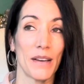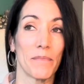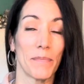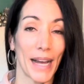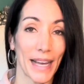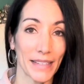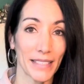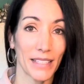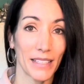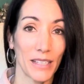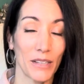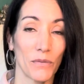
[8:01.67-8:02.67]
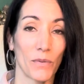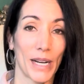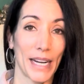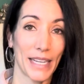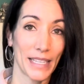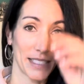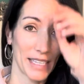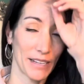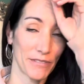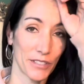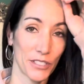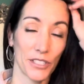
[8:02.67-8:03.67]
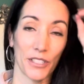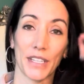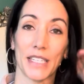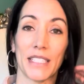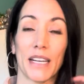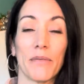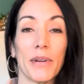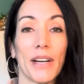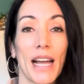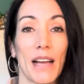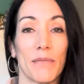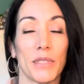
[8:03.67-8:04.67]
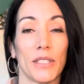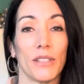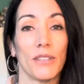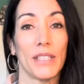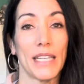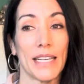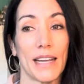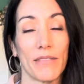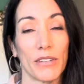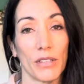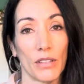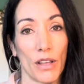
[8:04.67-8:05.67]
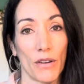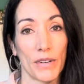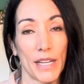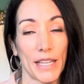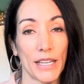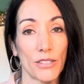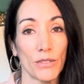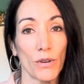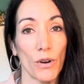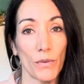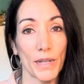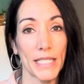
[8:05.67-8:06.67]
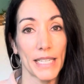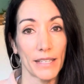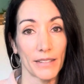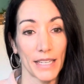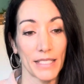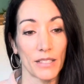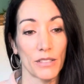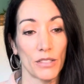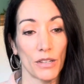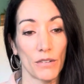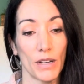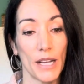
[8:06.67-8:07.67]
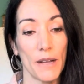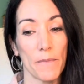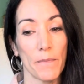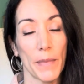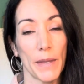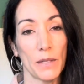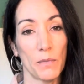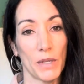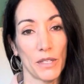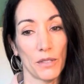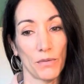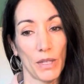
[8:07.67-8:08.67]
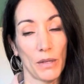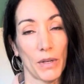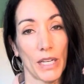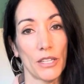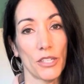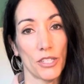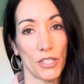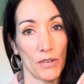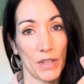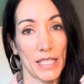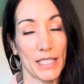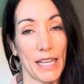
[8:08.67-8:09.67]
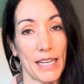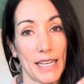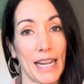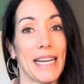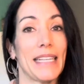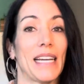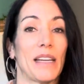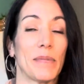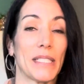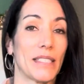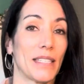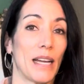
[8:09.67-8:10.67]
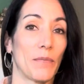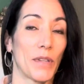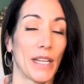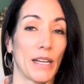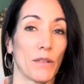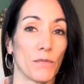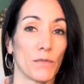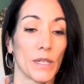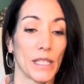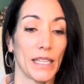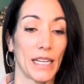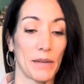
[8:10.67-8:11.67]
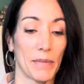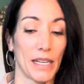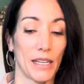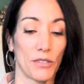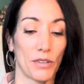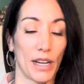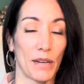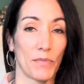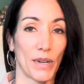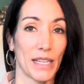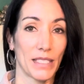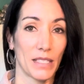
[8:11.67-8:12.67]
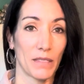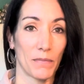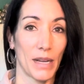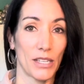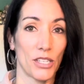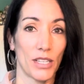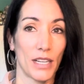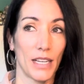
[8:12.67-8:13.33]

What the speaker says: But what I can say for sure is that we are absolutely never alone, and they do always hear us. And so Spirit is really wanting to show this, that nighttime is a time where they can really come in and try and bring us as much